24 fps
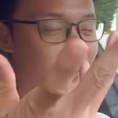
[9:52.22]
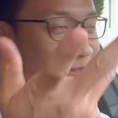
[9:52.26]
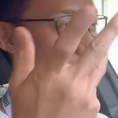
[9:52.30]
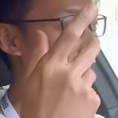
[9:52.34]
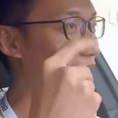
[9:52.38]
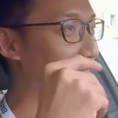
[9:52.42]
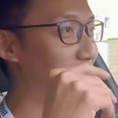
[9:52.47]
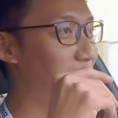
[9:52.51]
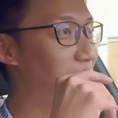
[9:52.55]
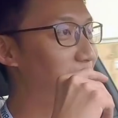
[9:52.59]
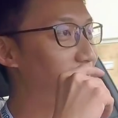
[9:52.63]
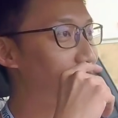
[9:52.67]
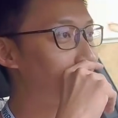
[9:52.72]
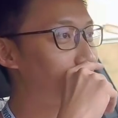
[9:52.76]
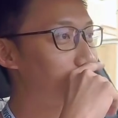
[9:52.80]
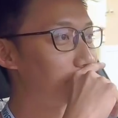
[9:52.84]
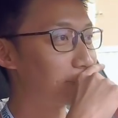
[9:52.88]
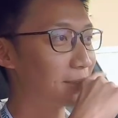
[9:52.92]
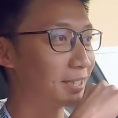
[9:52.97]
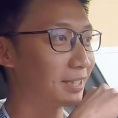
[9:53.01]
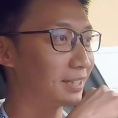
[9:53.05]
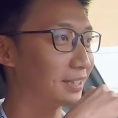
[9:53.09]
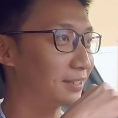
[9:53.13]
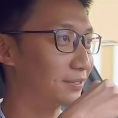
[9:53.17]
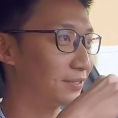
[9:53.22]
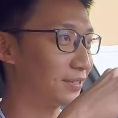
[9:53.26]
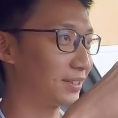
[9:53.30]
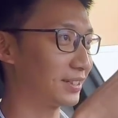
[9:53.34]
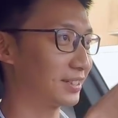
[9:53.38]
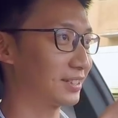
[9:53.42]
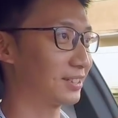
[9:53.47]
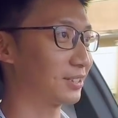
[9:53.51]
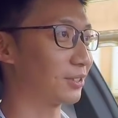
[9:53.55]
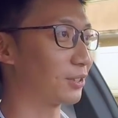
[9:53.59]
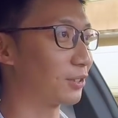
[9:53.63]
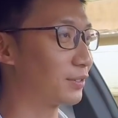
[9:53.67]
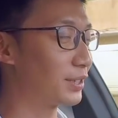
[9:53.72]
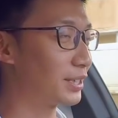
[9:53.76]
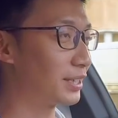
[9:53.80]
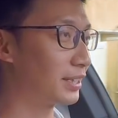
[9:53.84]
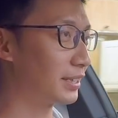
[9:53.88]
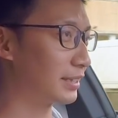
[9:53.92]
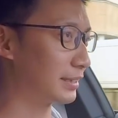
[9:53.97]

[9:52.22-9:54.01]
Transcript: Tell you a little bit of a story.